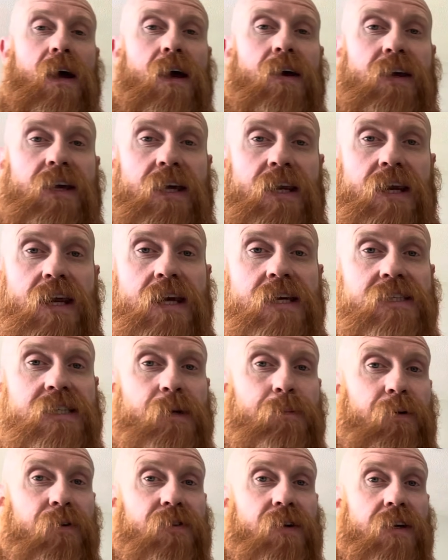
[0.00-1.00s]
Crazy,
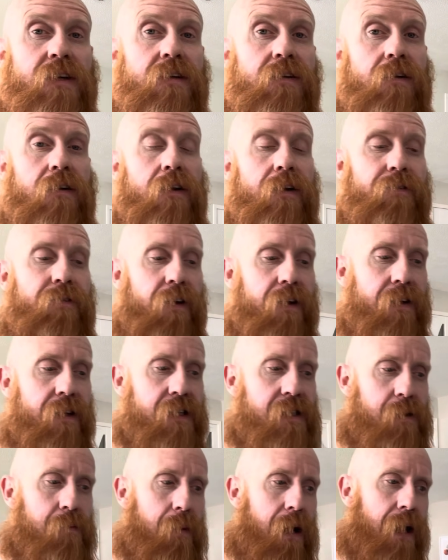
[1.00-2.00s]
particularly
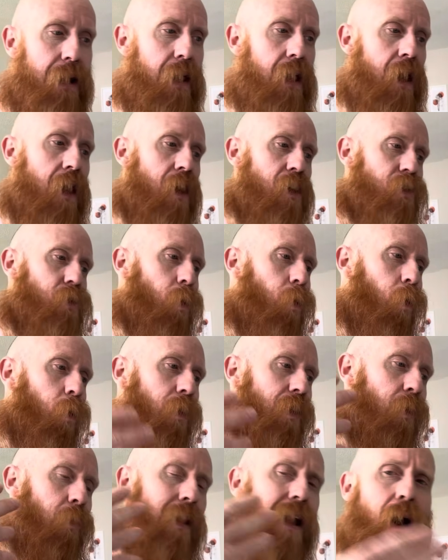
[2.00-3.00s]
fitness, man. So
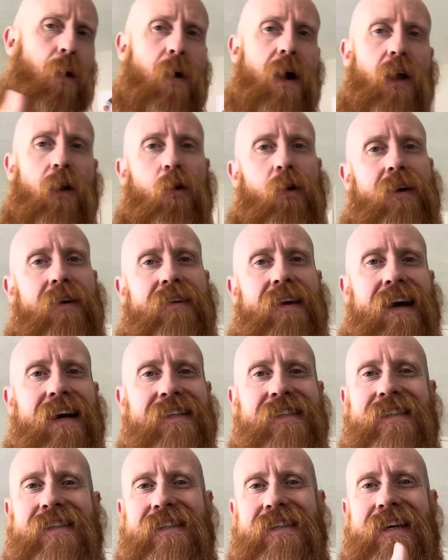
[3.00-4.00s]
the way I want to look at
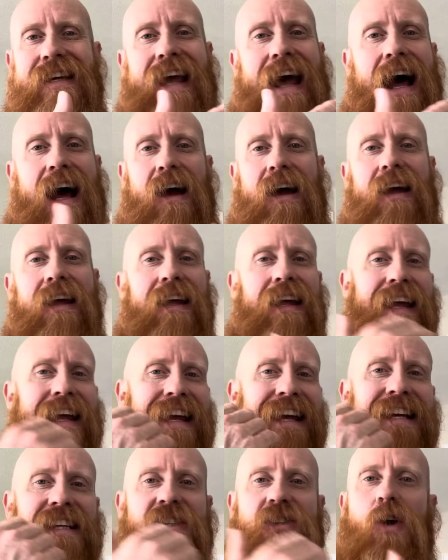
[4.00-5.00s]
it is like,
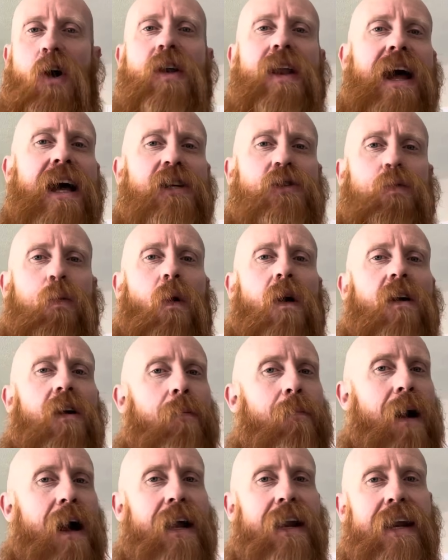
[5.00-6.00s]
he's done his work,
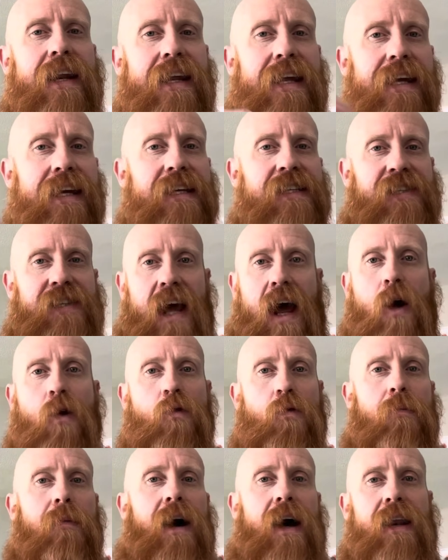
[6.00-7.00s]
man, and he is
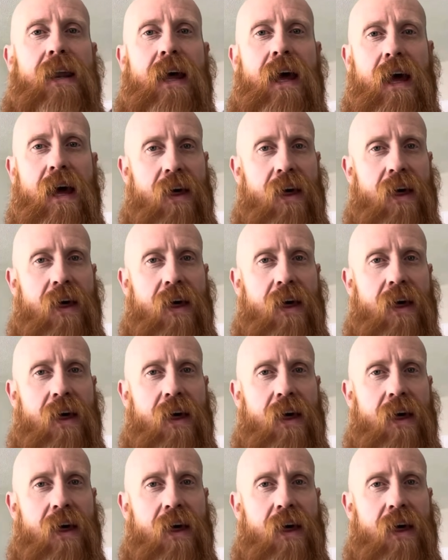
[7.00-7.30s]
out, man.